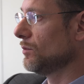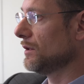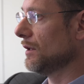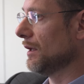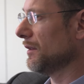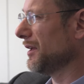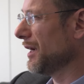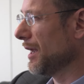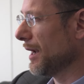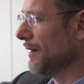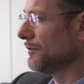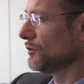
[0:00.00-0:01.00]
with I think
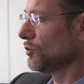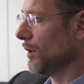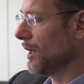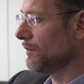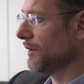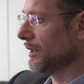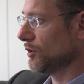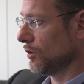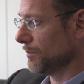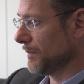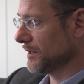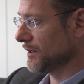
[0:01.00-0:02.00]
11, 12, I
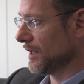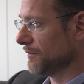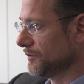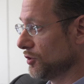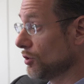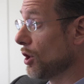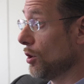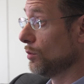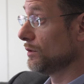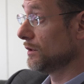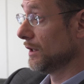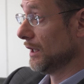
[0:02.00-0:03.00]
taught myself to
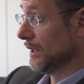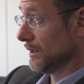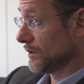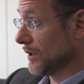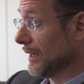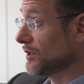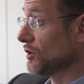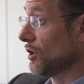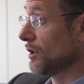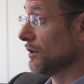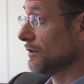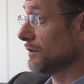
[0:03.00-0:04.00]
code. So I
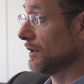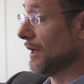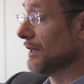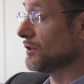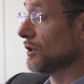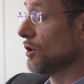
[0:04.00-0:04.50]
started as a